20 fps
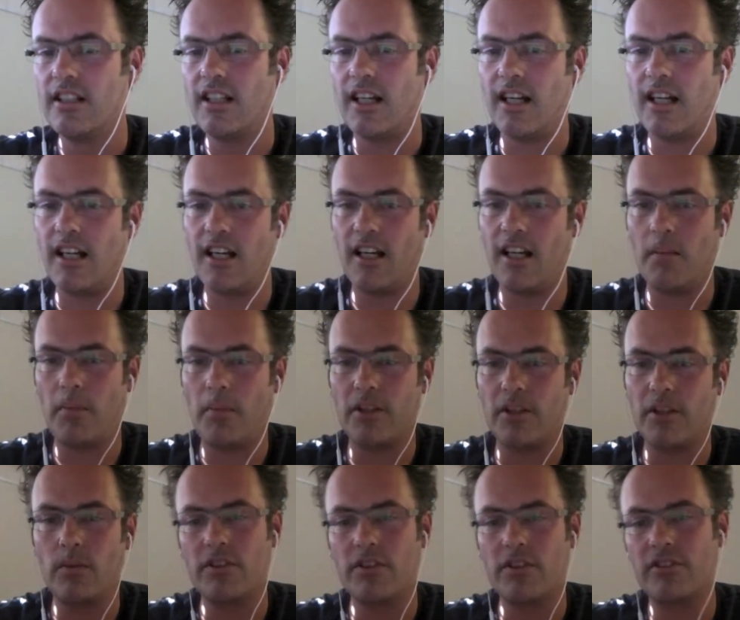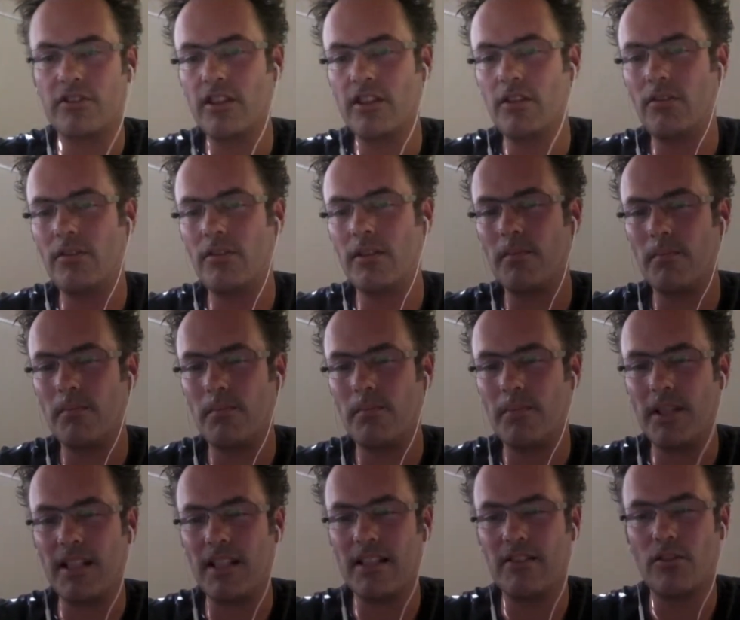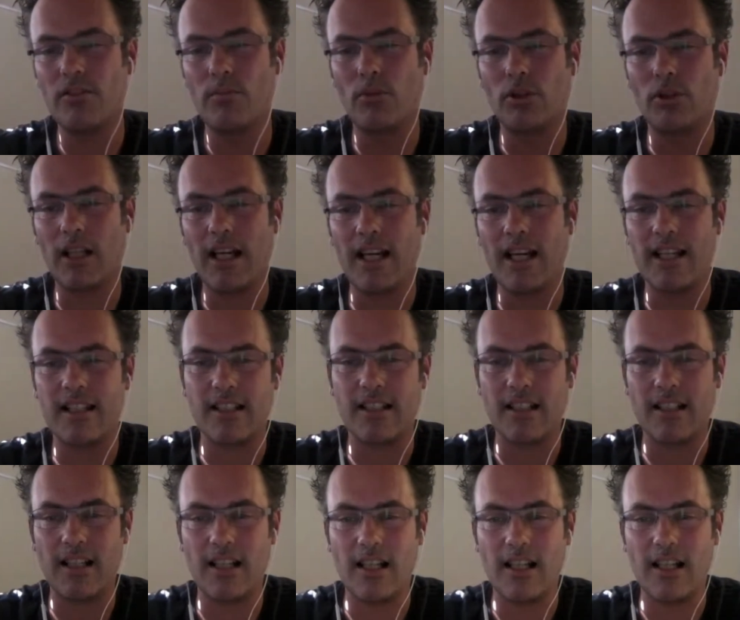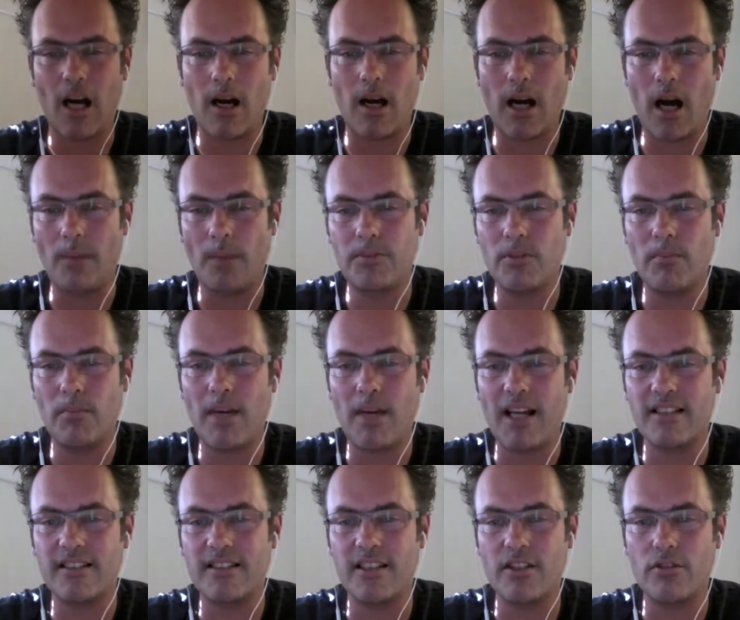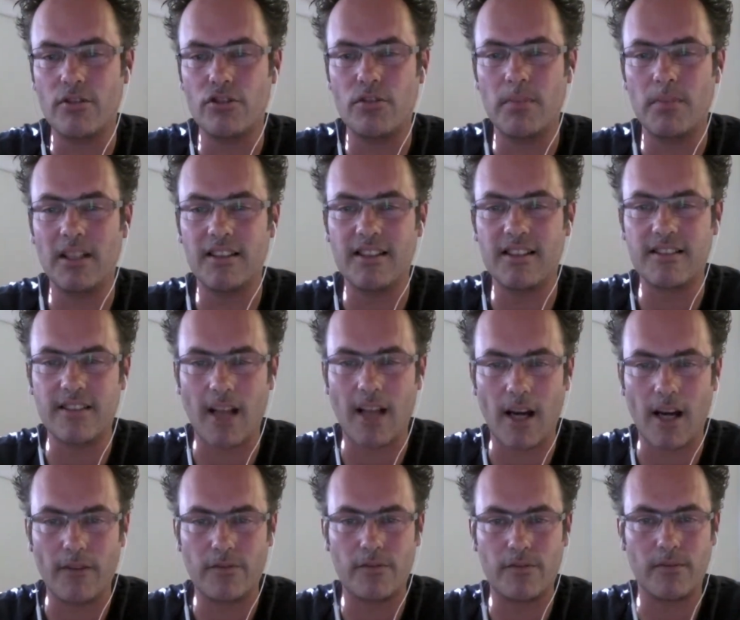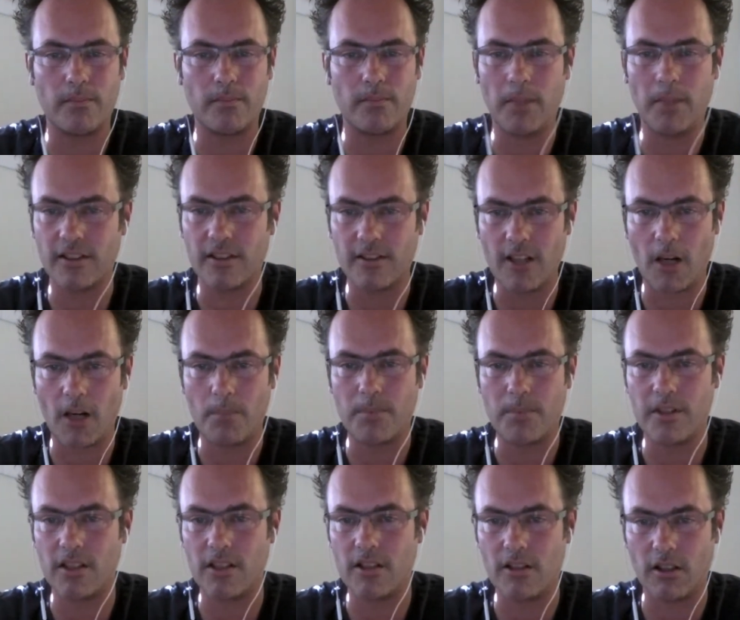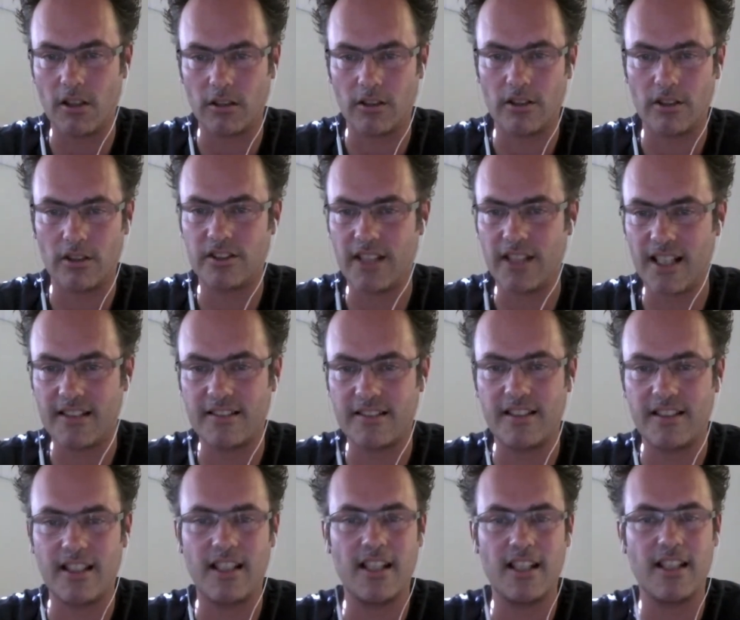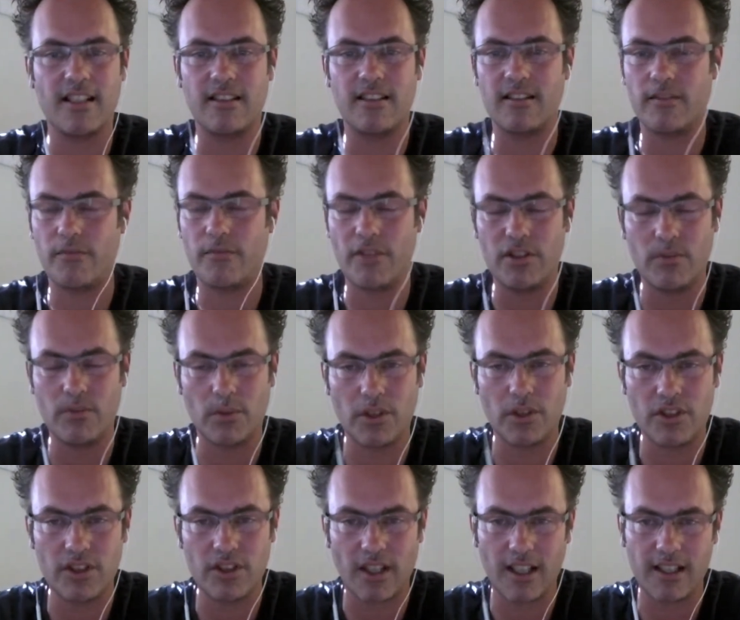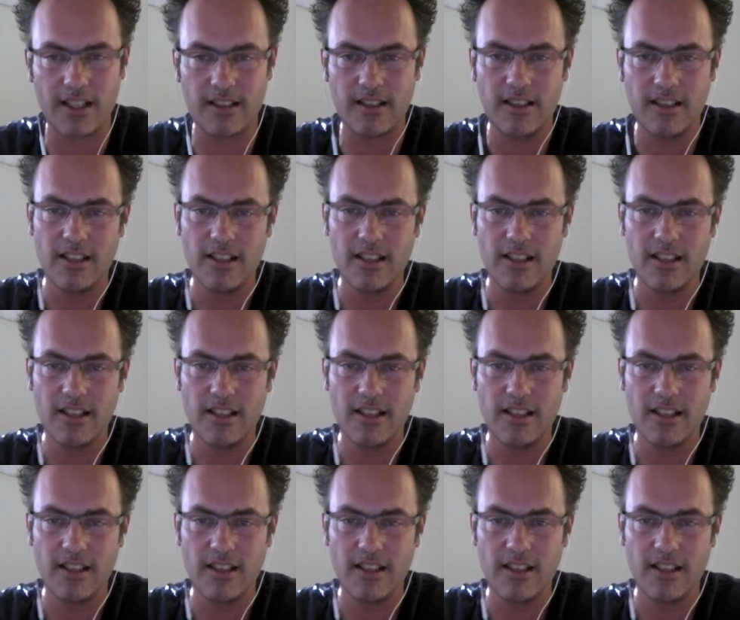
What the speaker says: But you will still be into more like optimizing usability stuff, button copy, colors, texting, visual design.